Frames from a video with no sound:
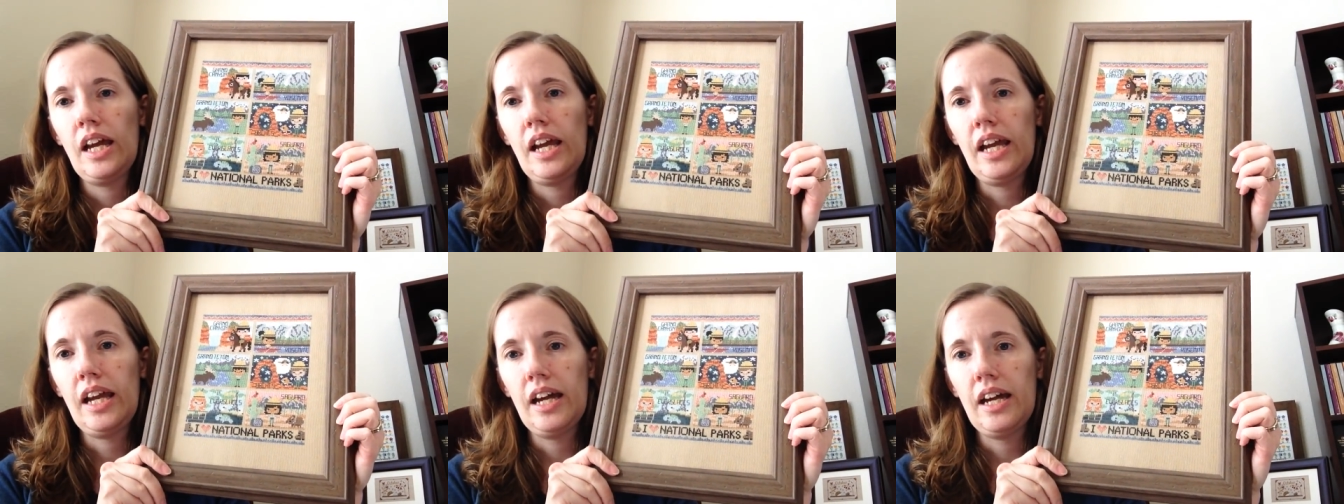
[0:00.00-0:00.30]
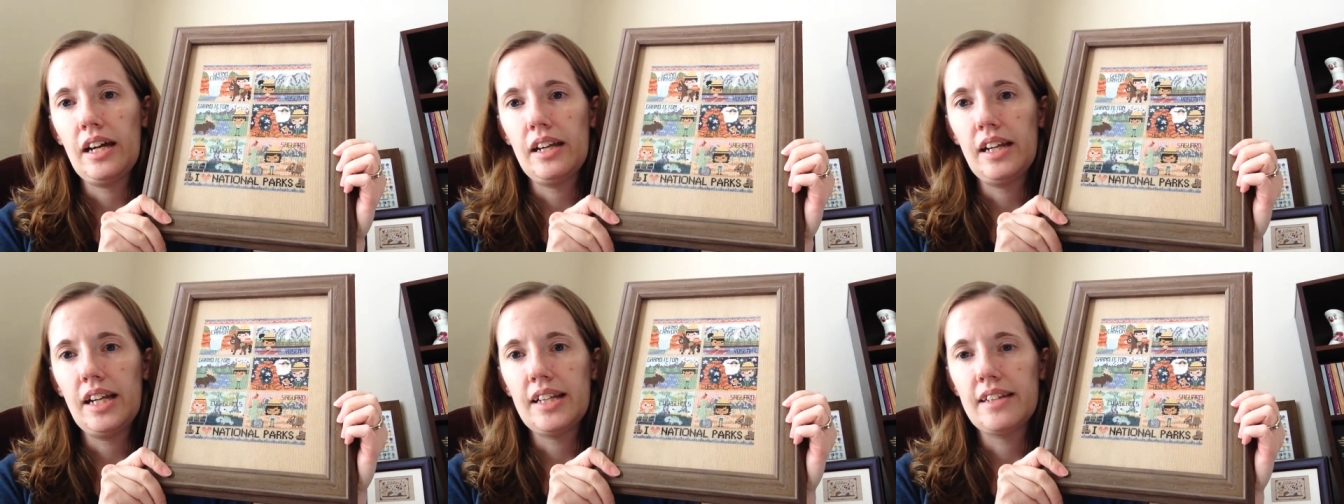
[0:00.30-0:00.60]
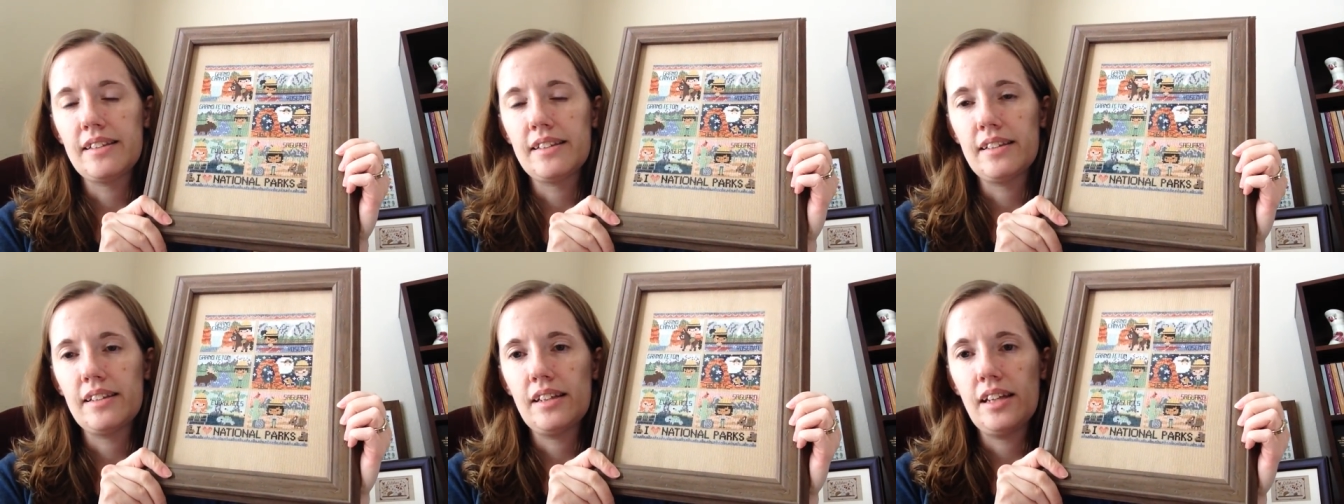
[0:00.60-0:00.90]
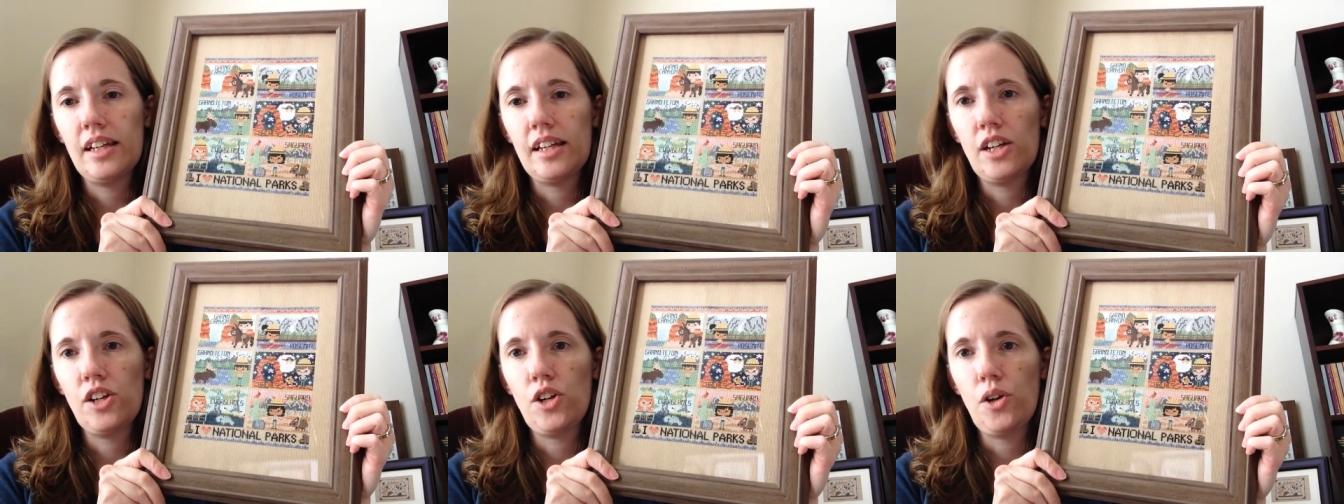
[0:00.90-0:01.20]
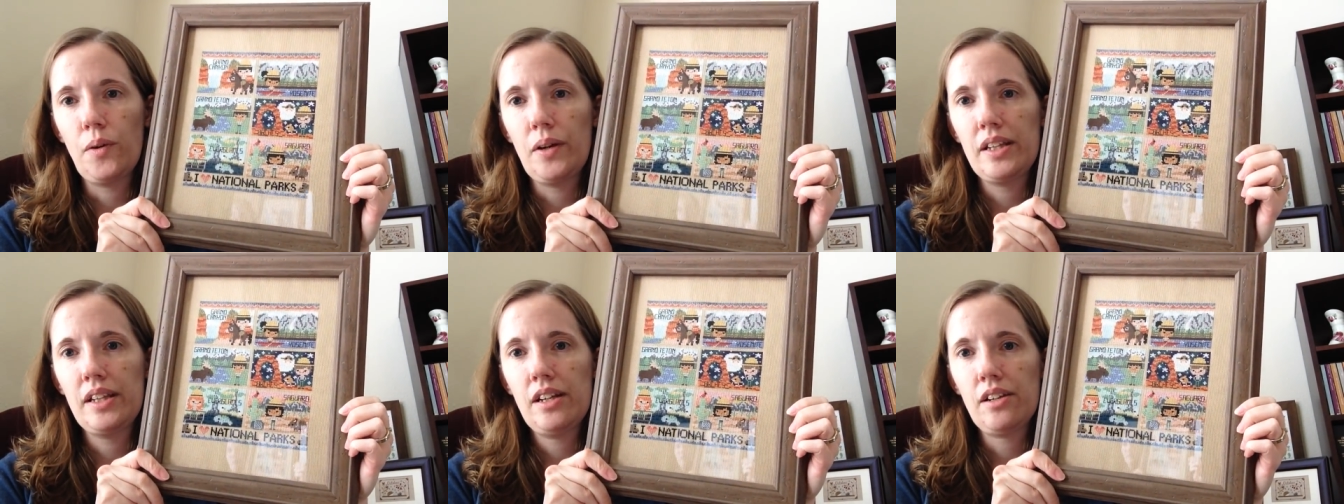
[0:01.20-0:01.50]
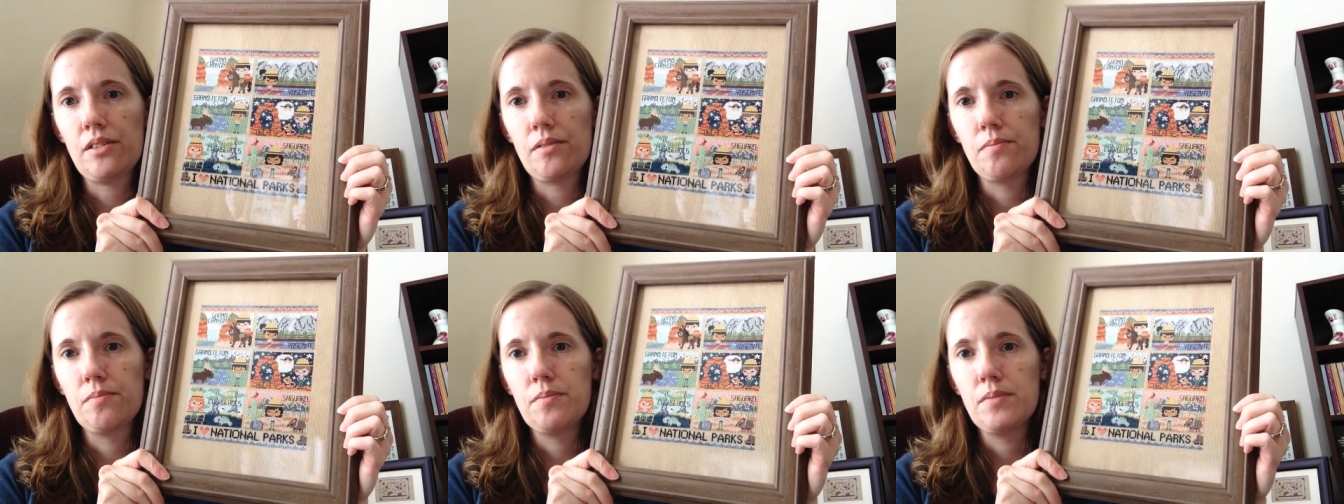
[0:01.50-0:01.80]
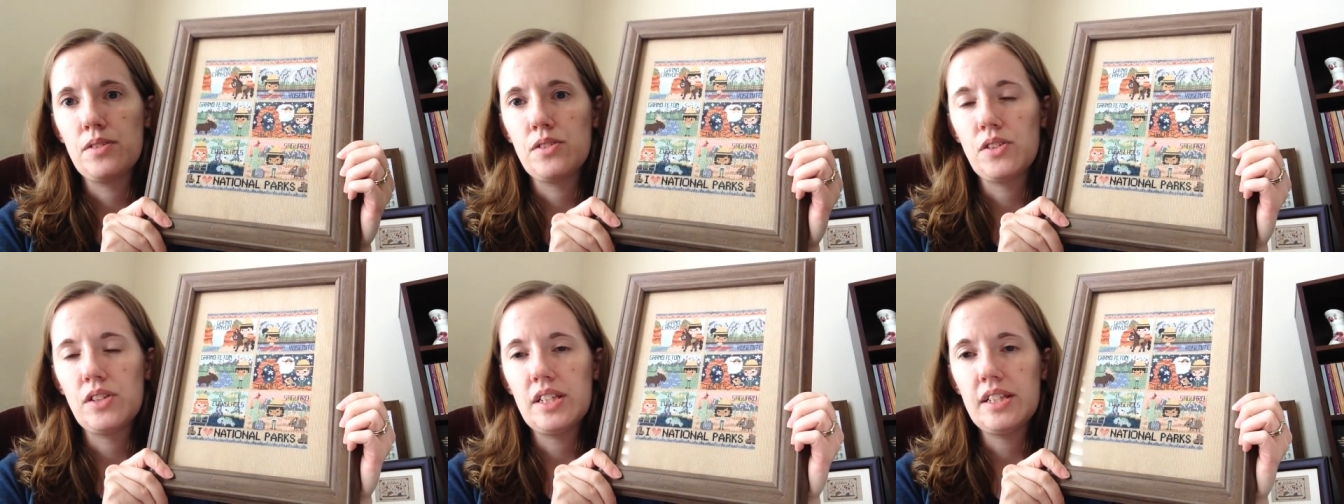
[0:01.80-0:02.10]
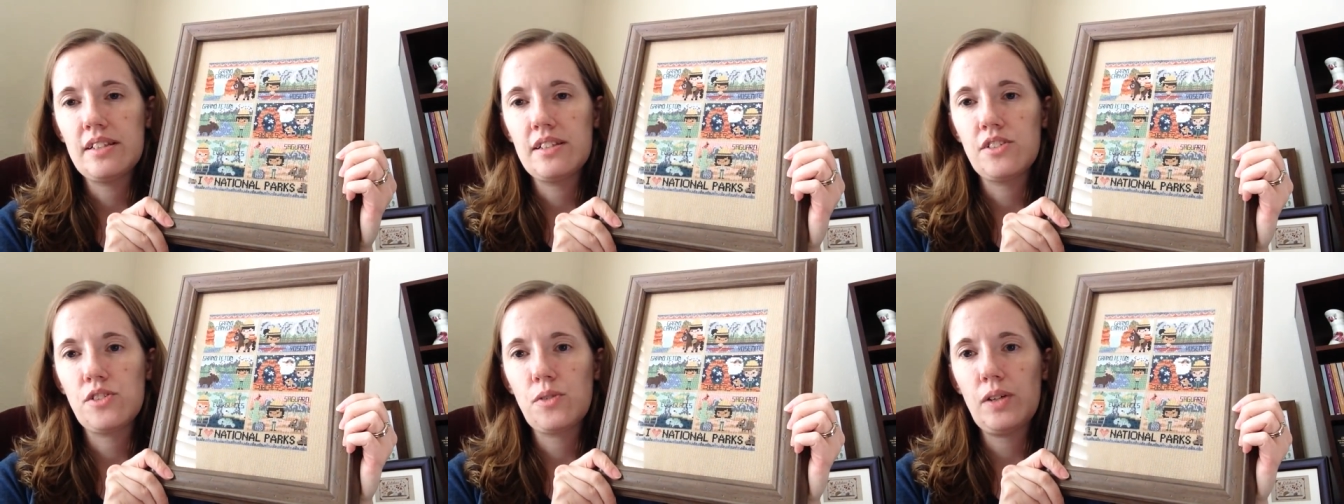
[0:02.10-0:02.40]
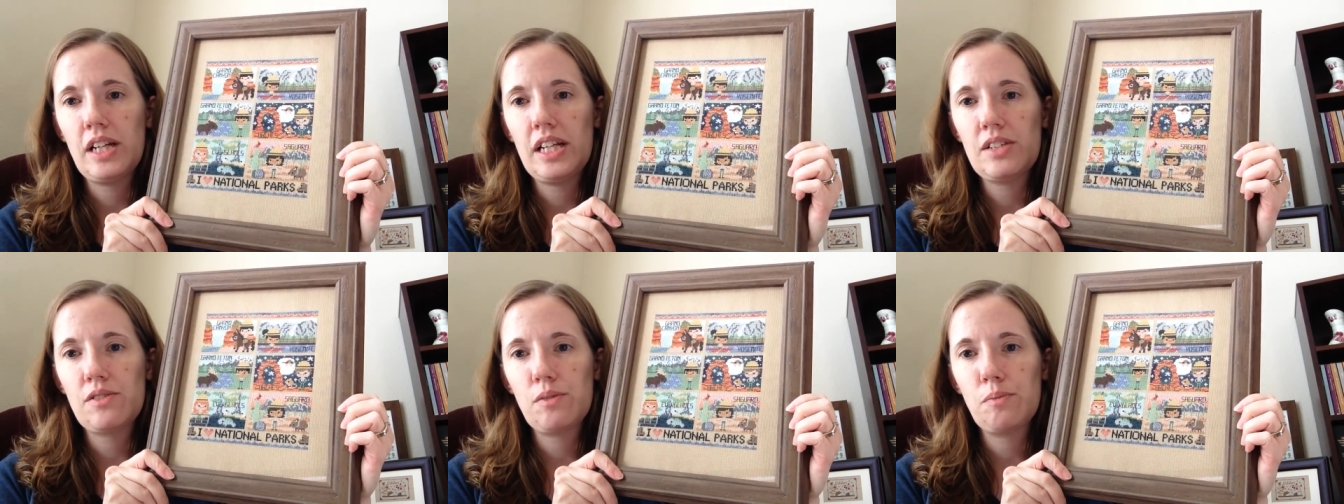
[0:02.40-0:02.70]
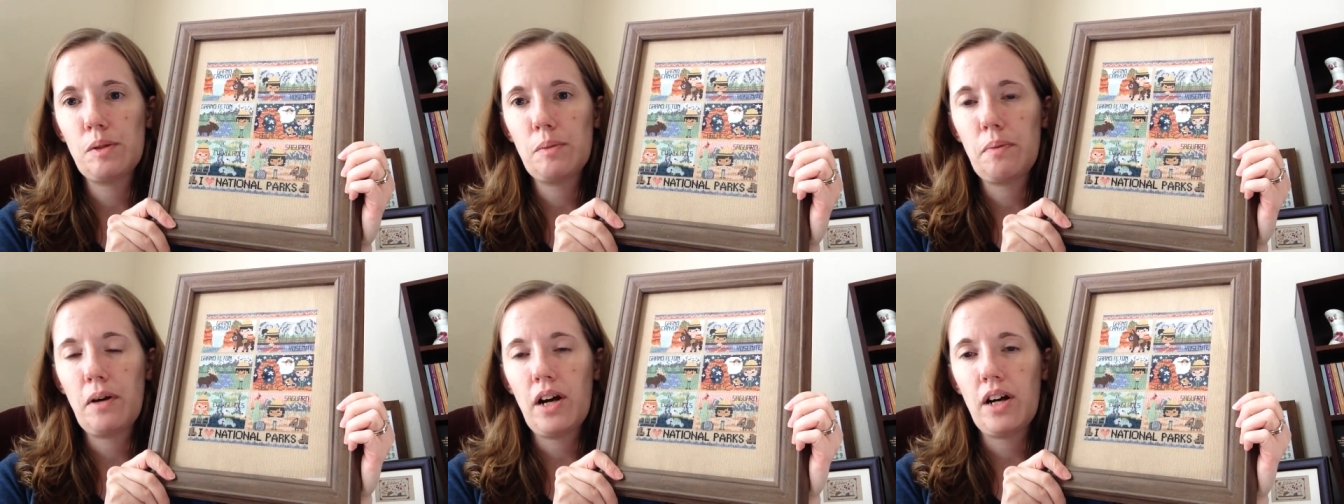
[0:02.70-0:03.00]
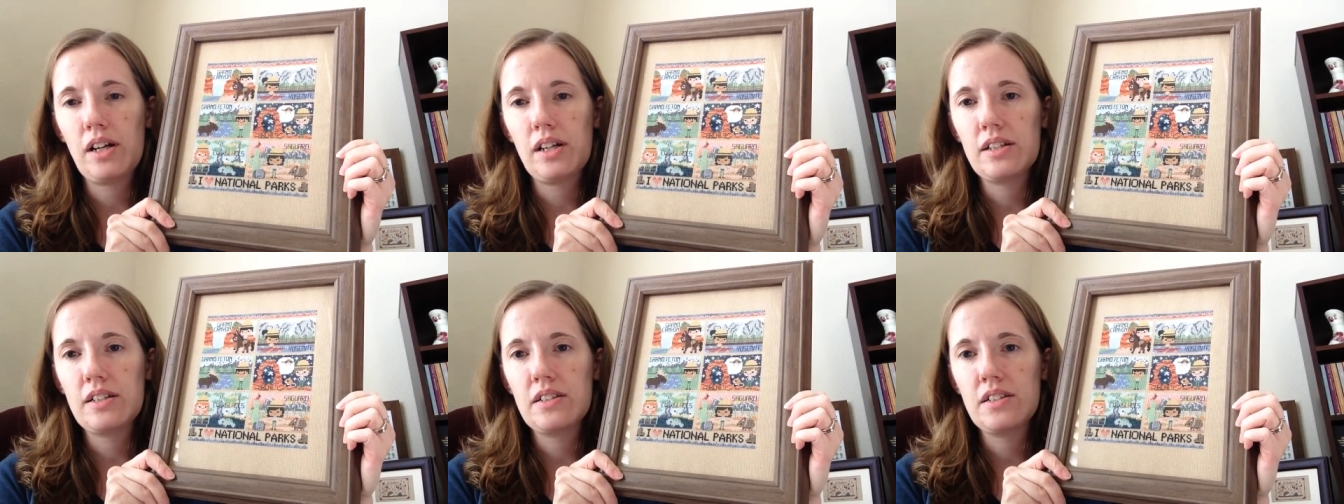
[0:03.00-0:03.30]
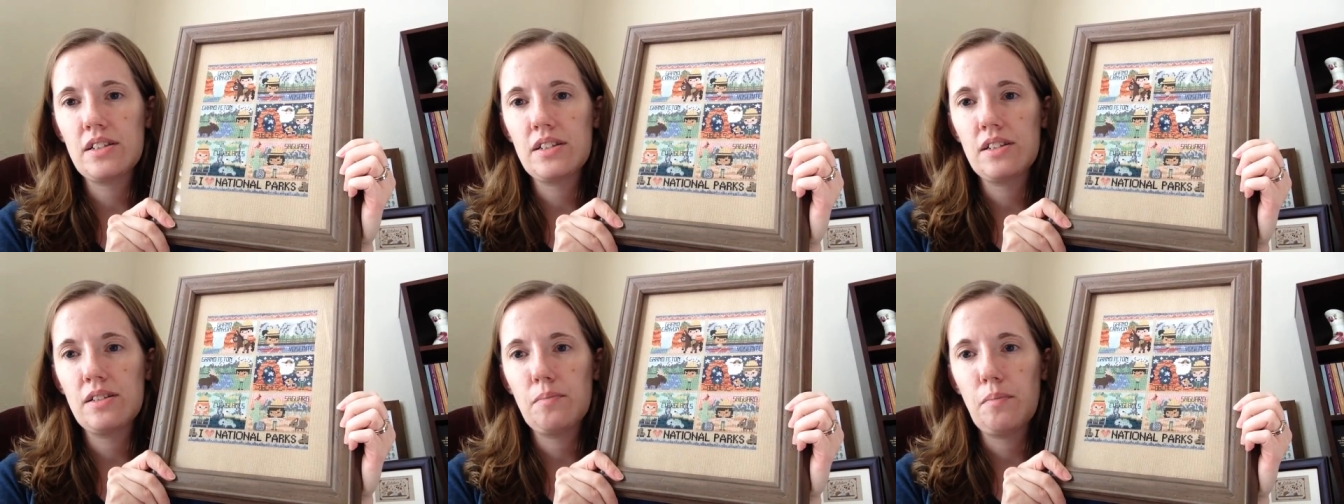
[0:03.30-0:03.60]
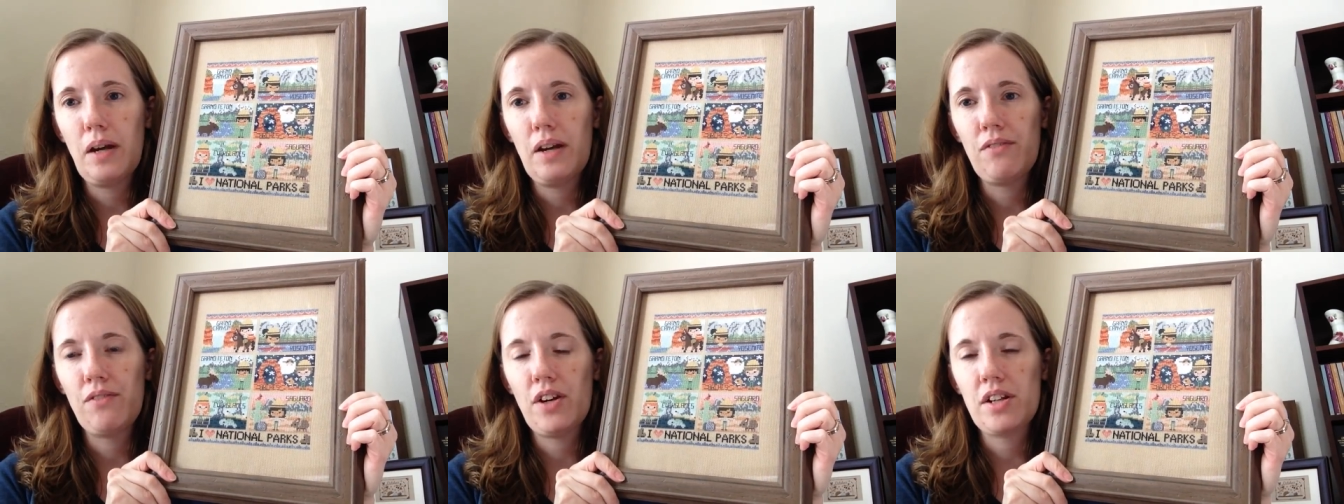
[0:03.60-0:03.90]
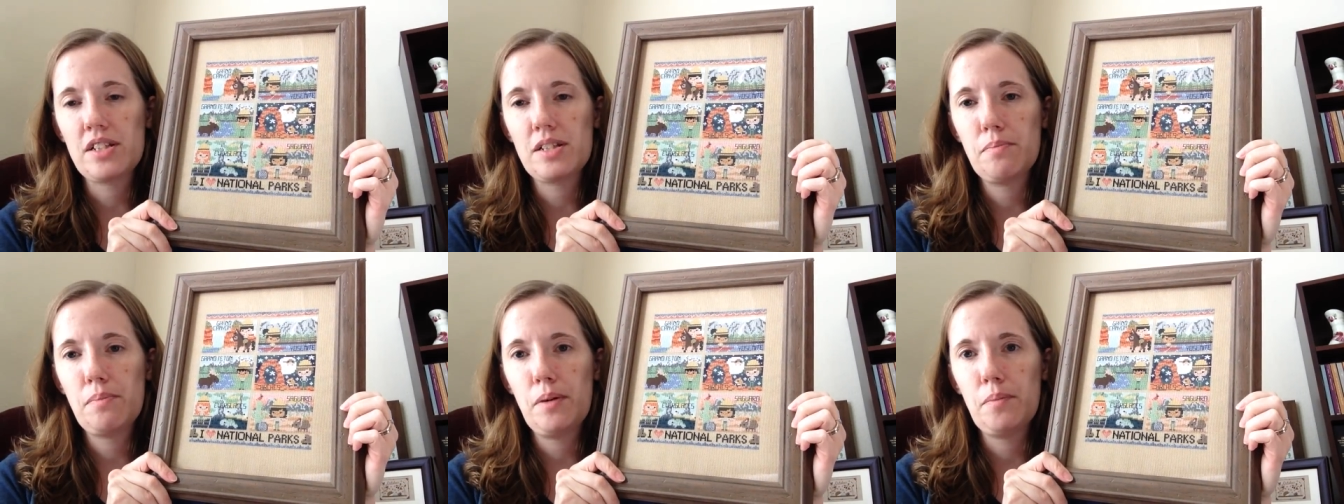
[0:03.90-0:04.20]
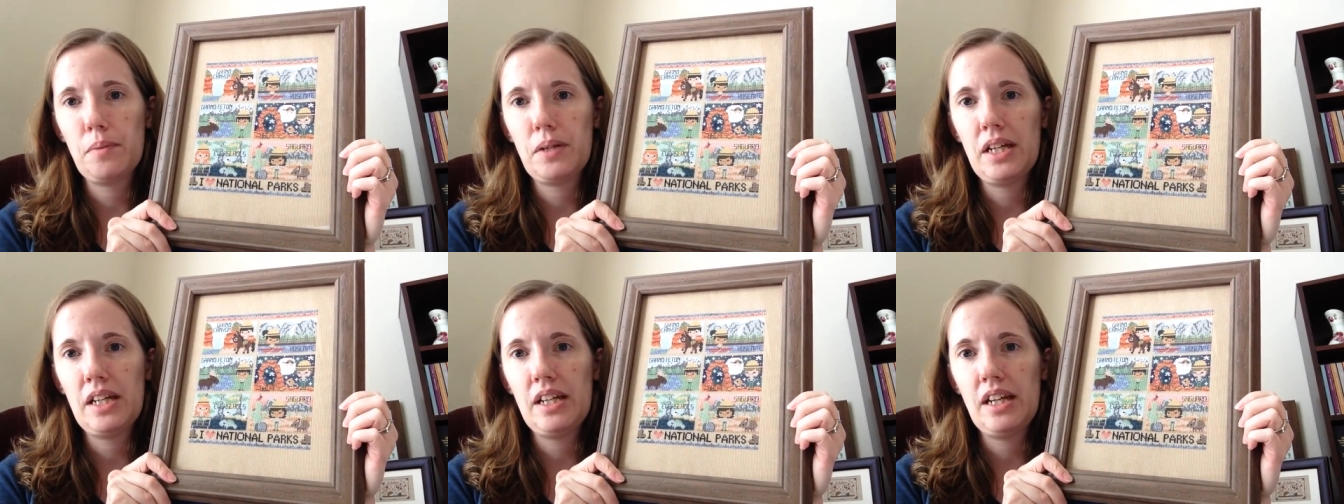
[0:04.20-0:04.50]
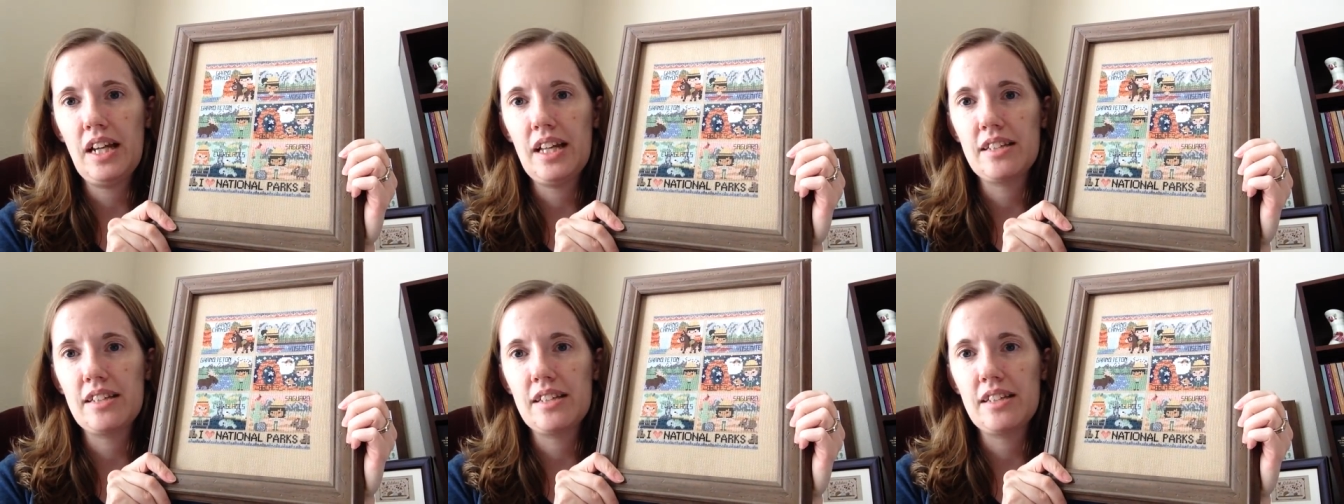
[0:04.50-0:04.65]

and it's it can go in there. So this is Greetings from the Parks by Frosted Pumpkin.